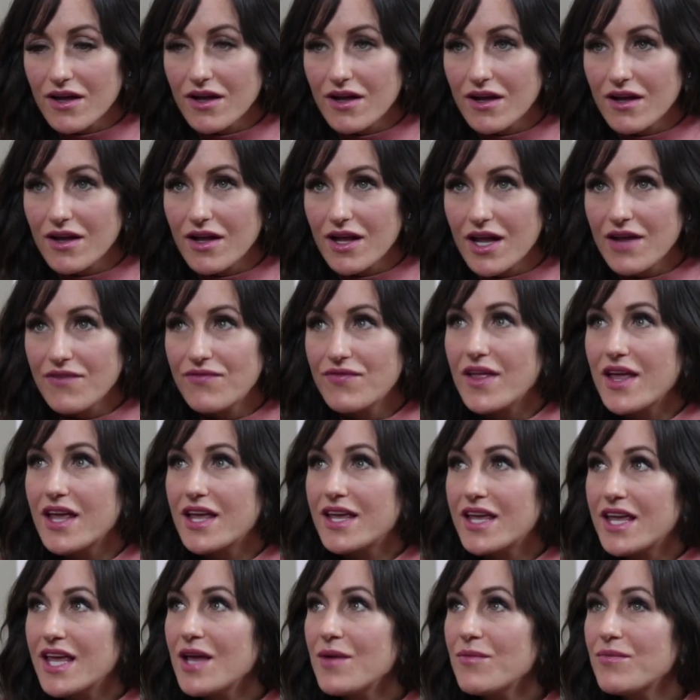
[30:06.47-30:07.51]
if they
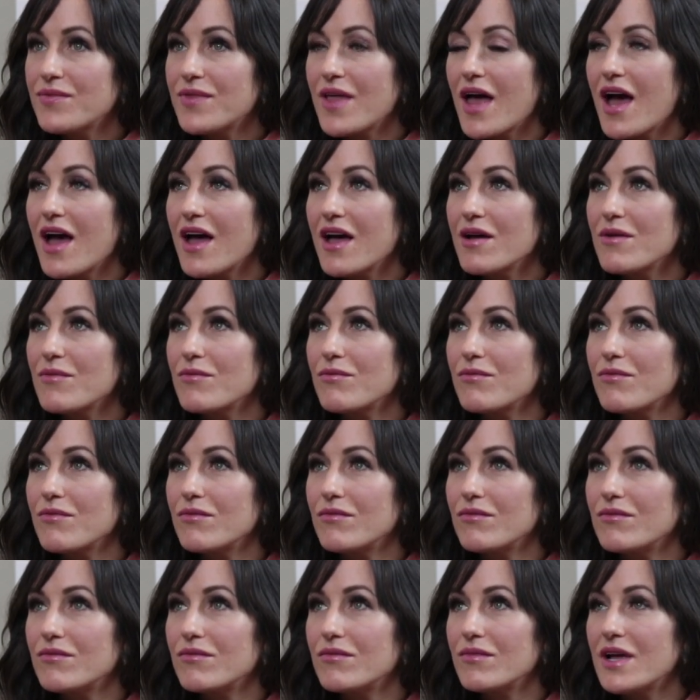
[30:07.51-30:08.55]
keep that
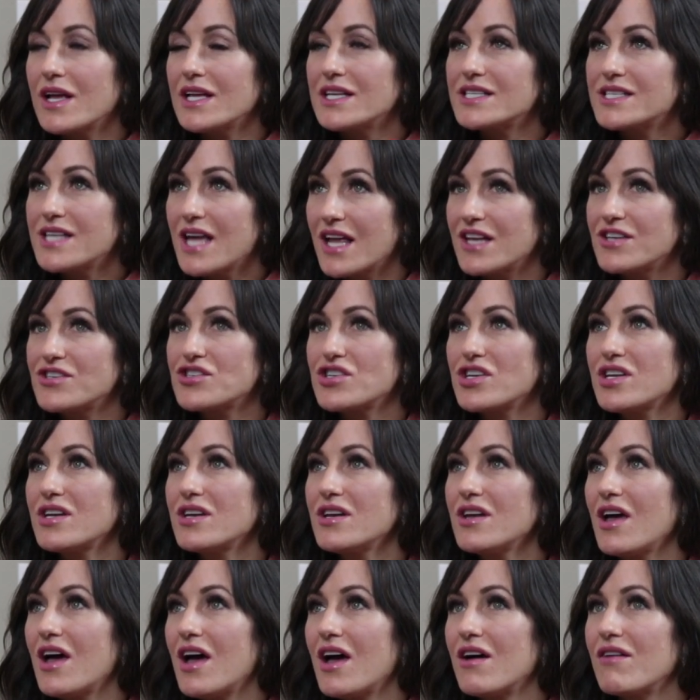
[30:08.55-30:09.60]
intention
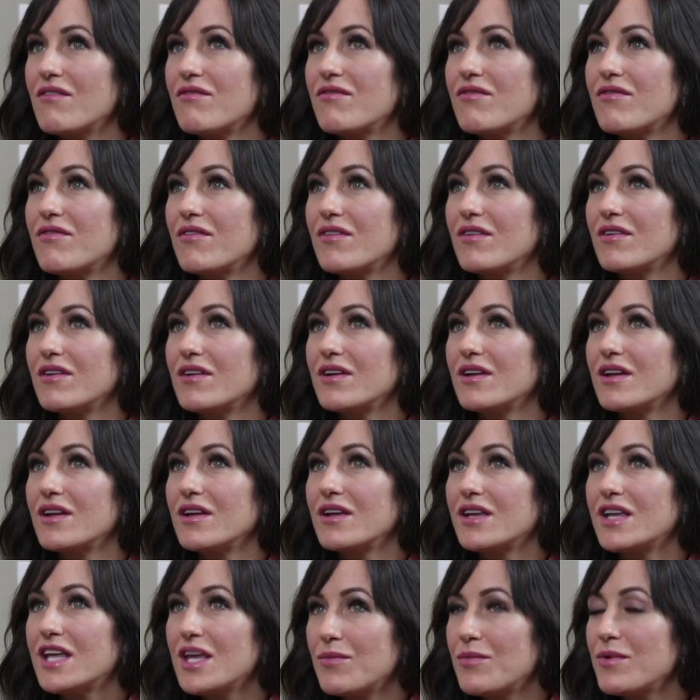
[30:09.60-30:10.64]
of
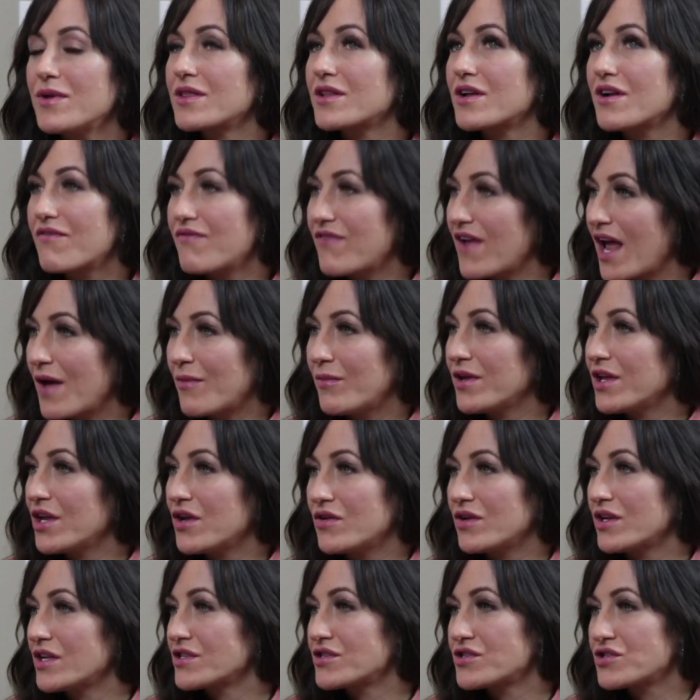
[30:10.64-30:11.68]
keeping their family unit
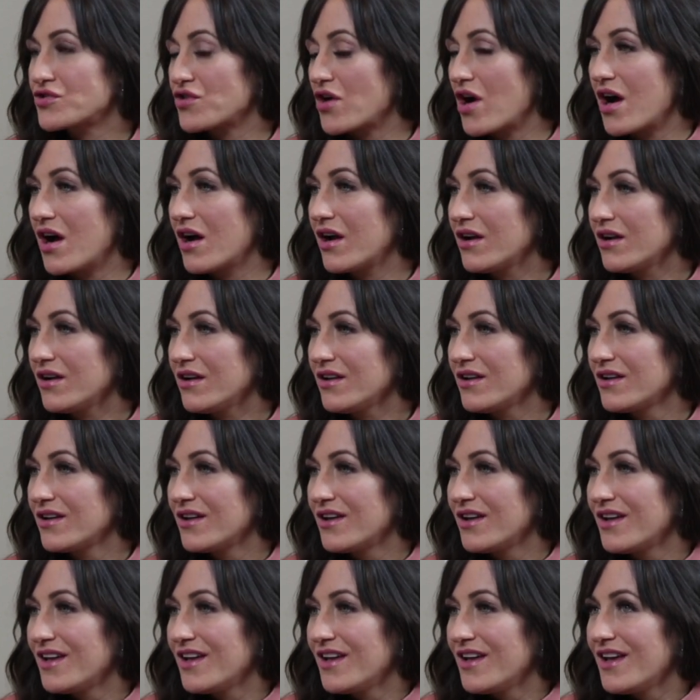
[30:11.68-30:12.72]
strong,
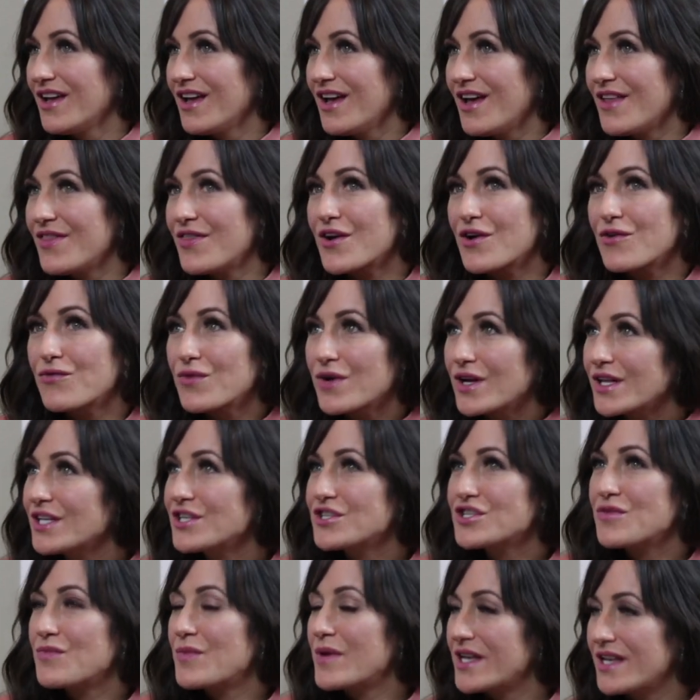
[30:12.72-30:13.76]
there really should
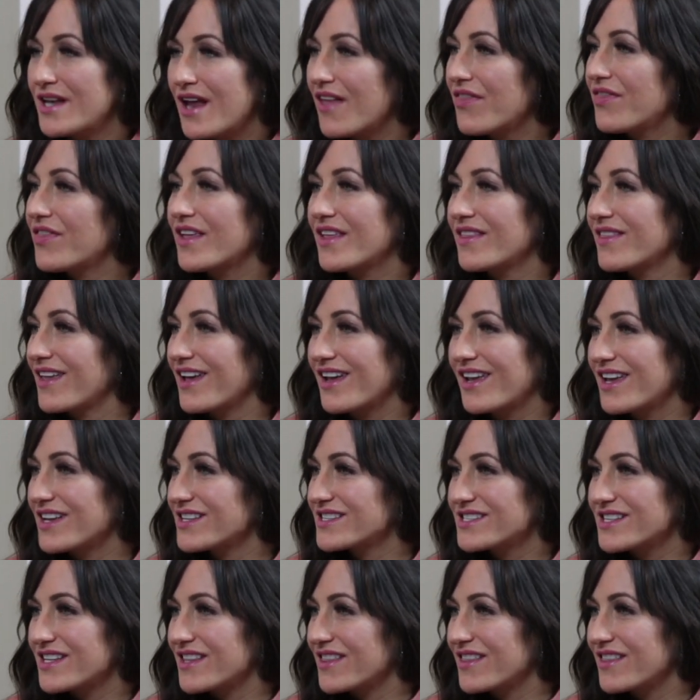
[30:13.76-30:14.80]
be nothing that gets
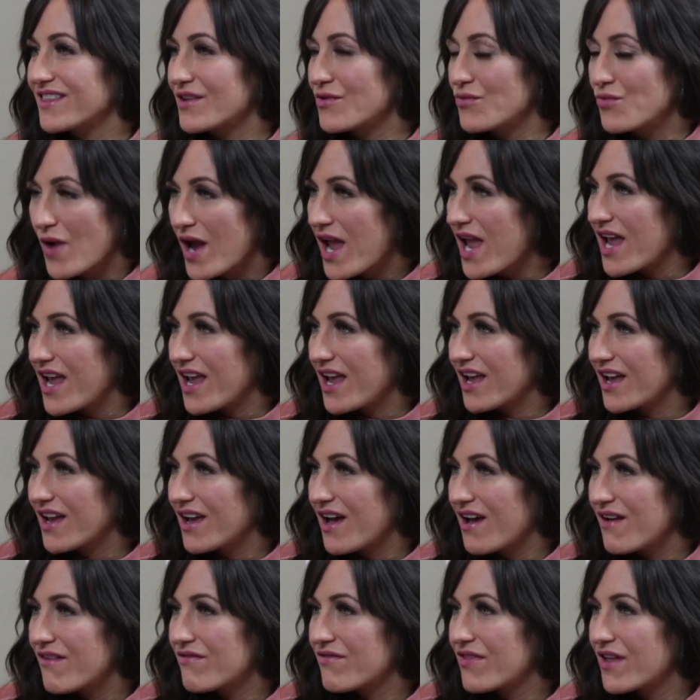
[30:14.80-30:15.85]
in the way of
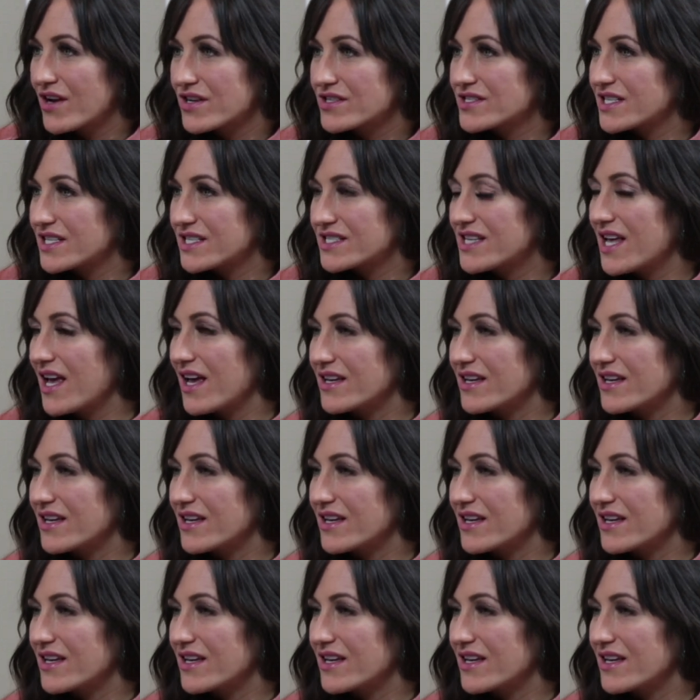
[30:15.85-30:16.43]
their success.